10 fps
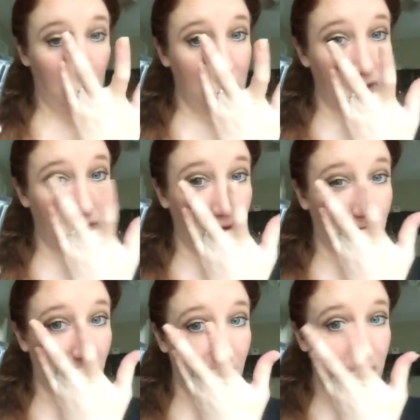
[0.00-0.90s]
with your
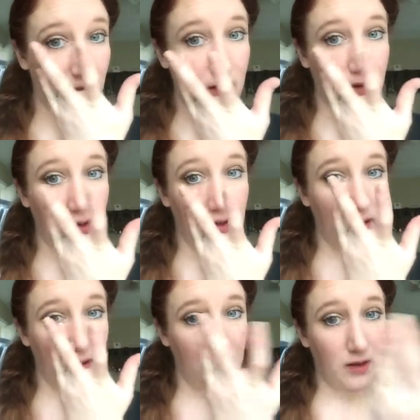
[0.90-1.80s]
finger.
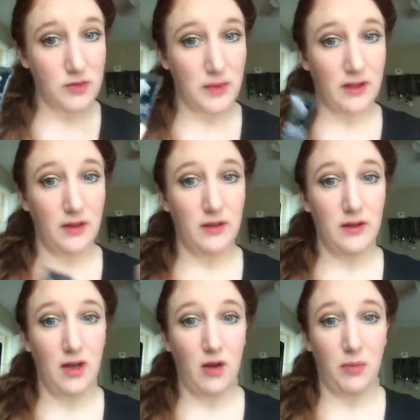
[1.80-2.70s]
Here's my
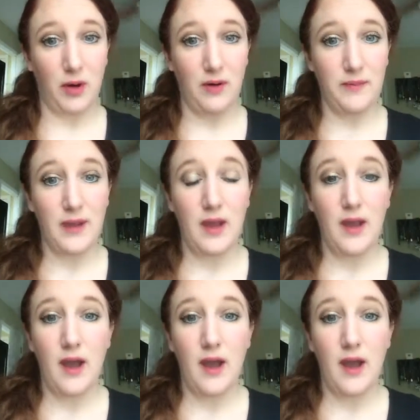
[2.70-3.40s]
little helper.